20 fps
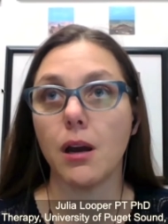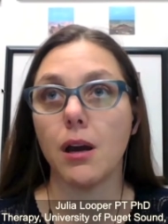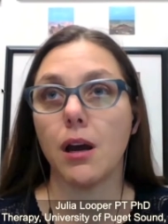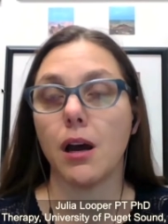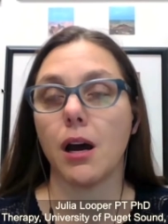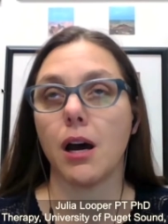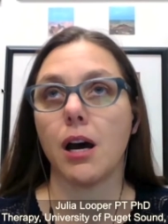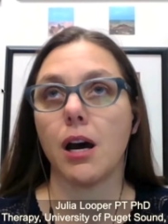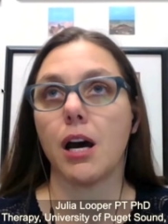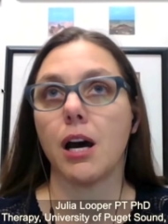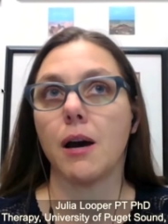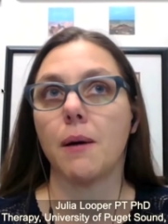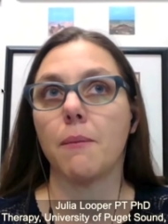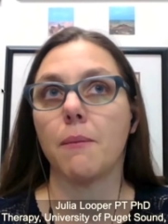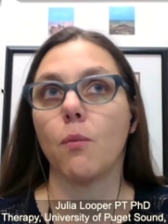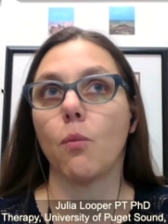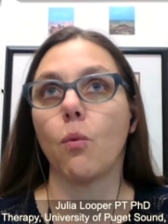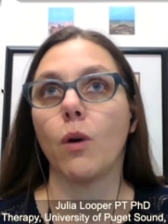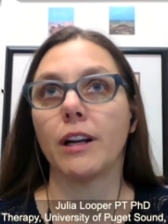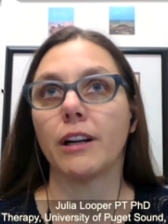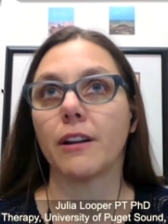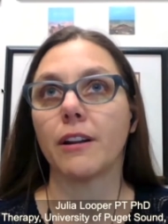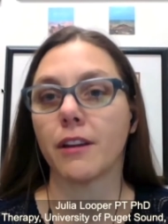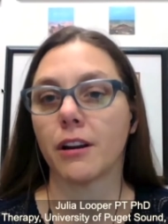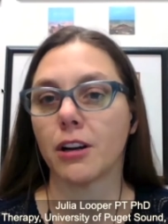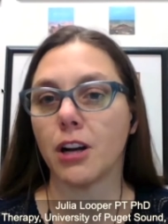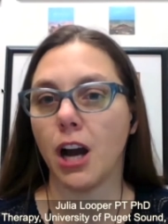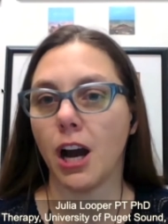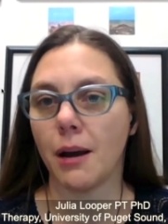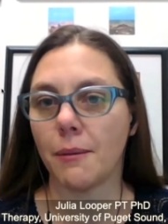Um, what are their
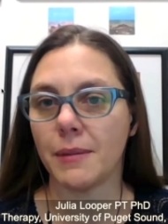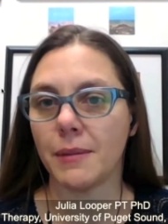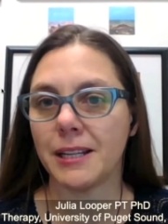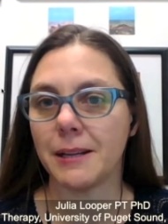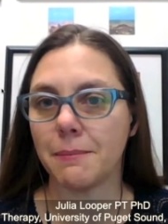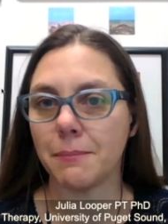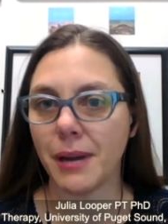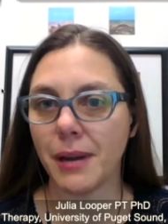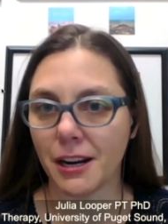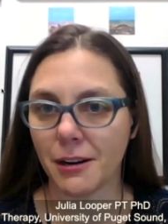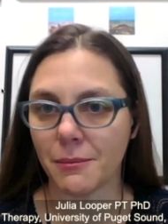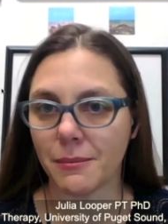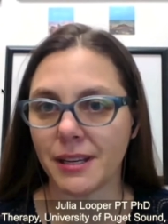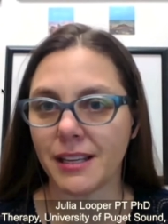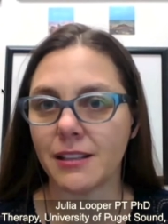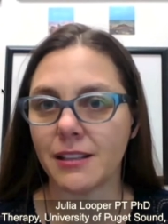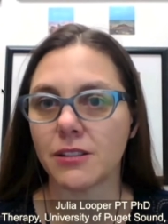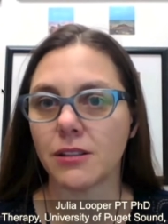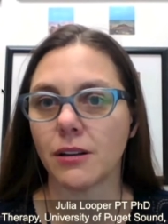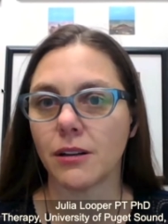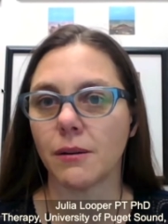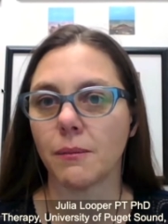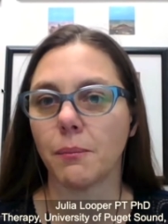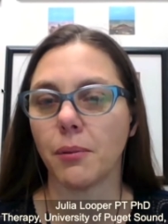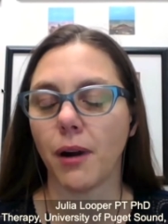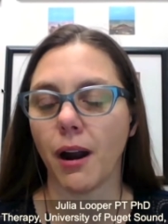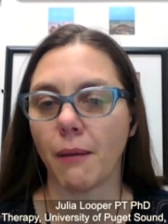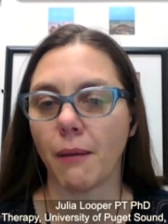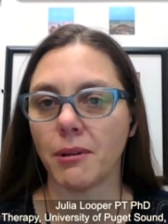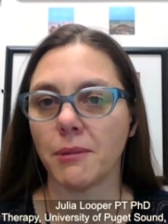common impairments or
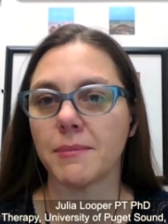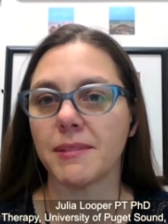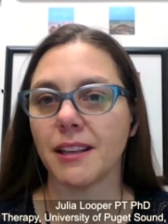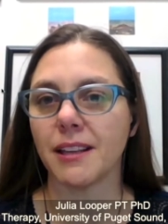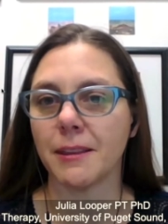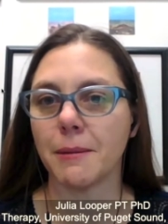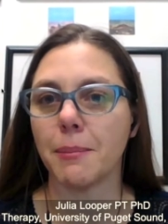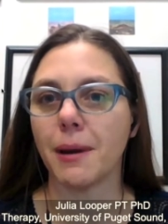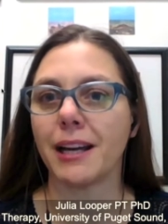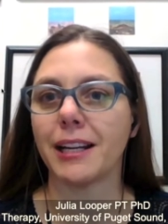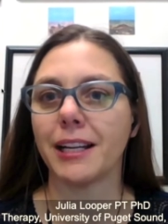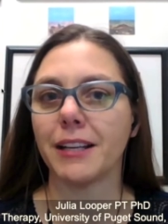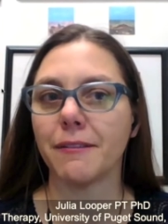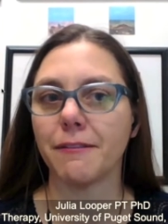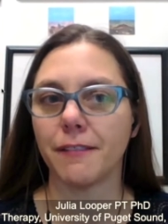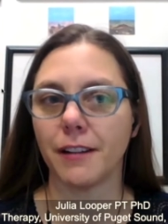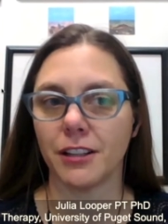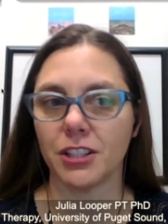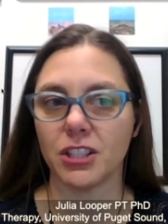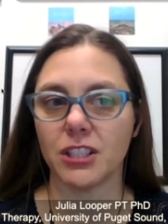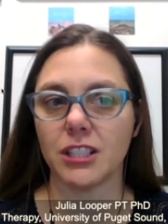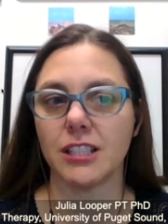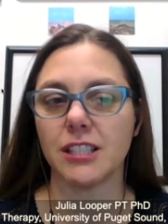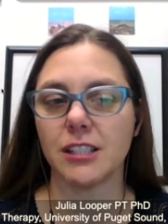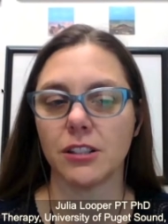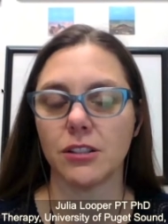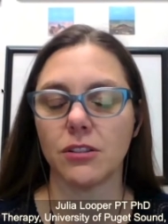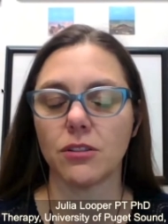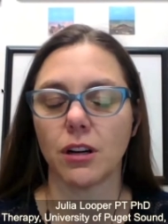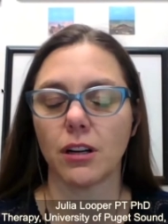problems on the body functions
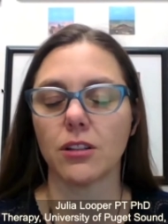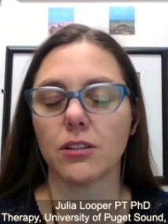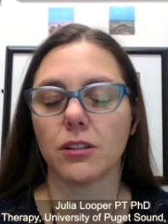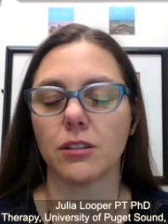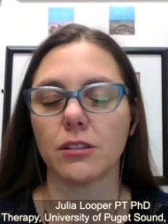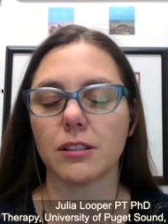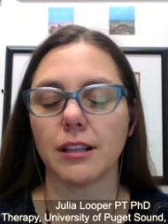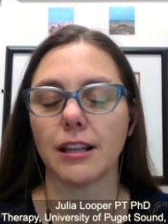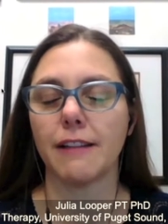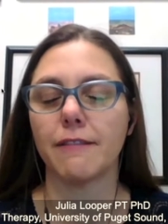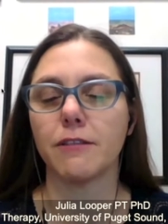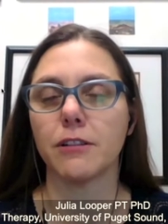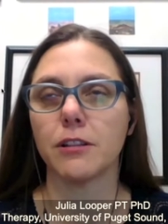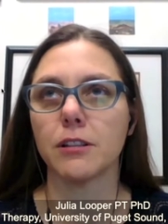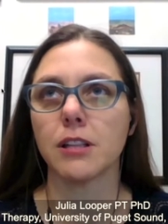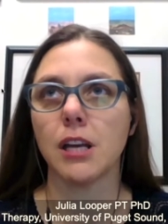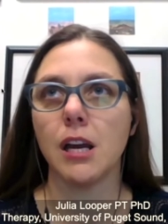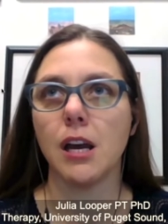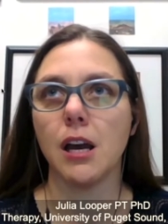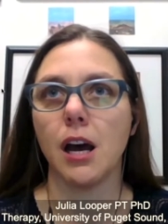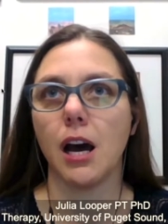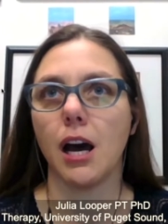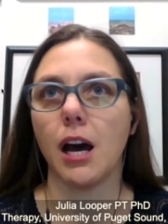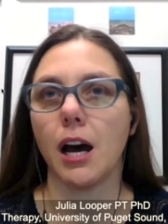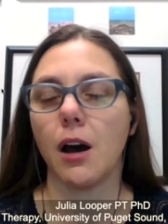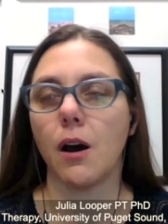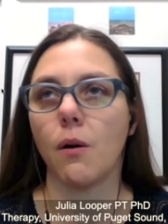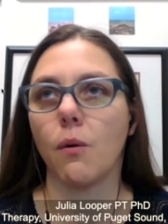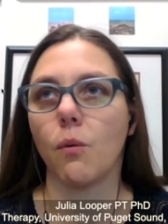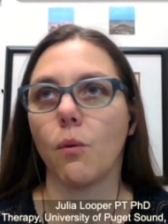and structures level?
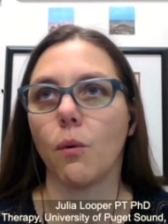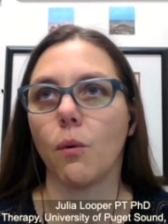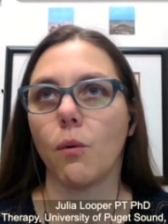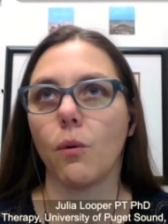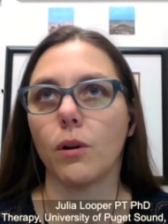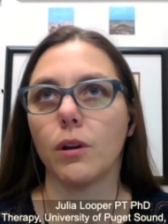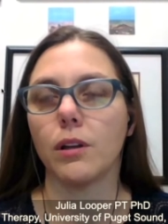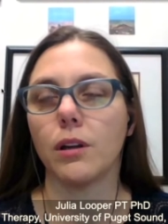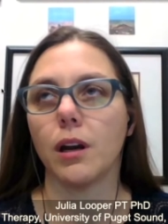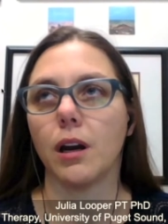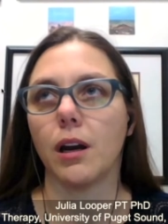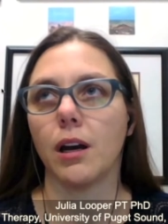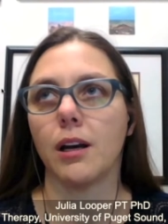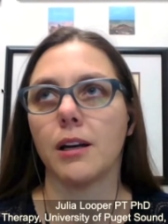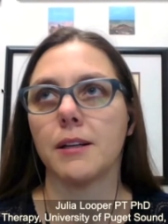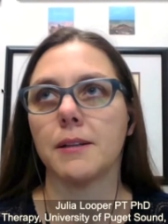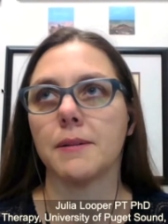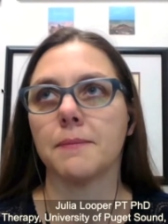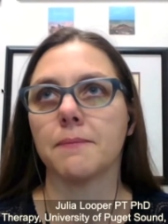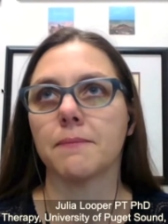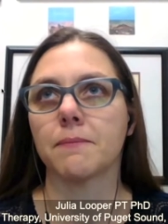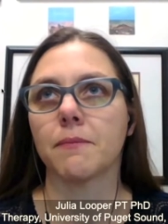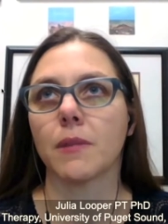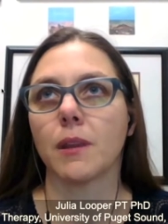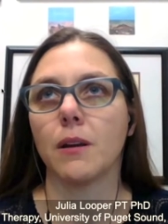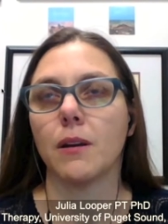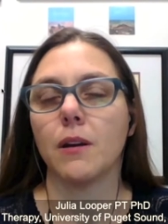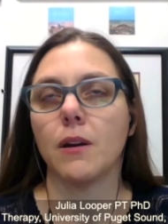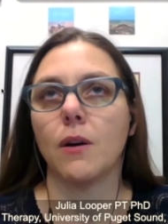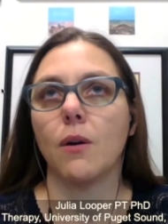Uh, um,
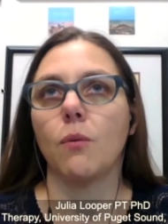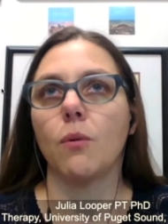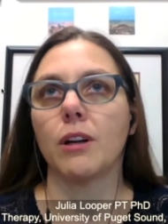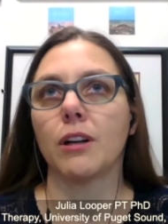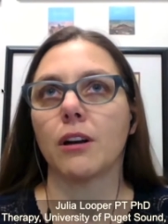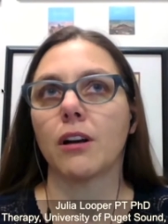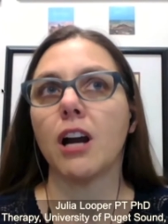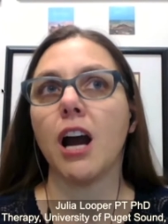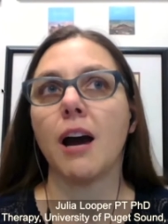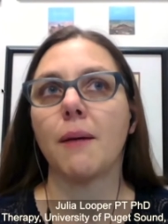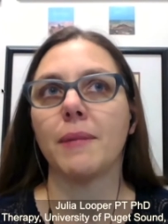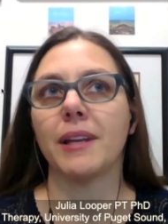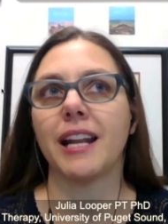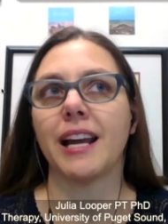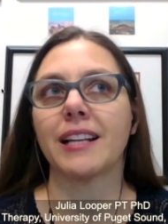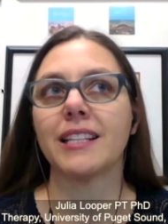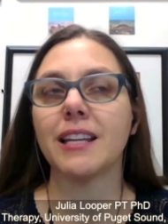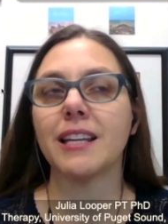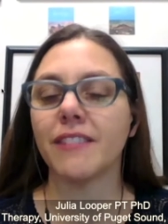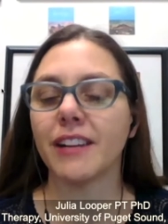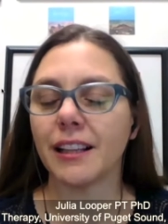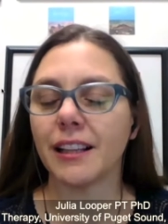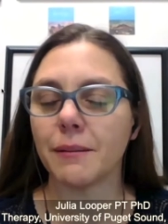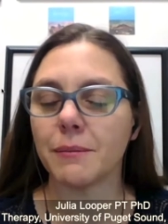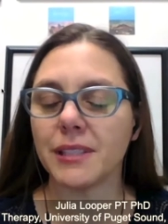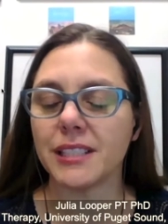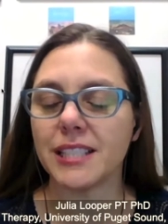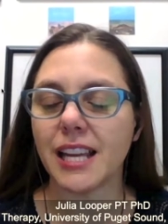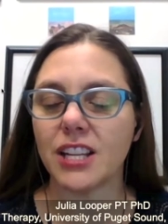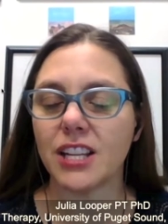What are common activity
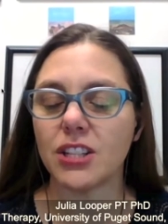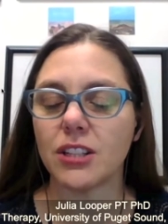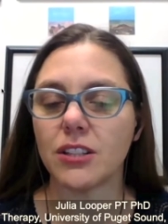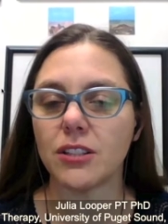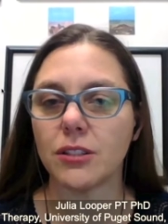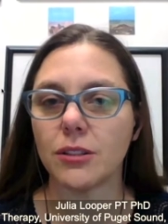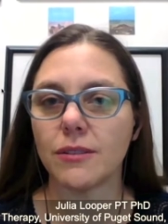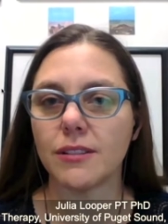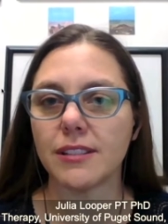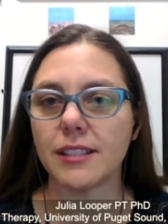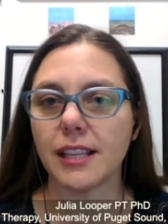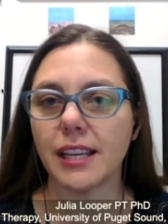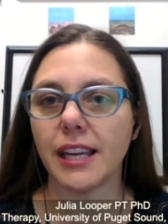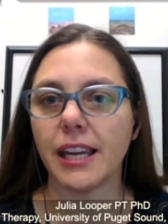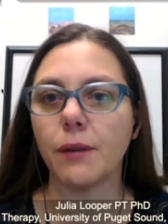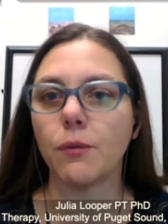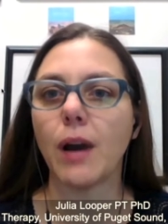limitations you see?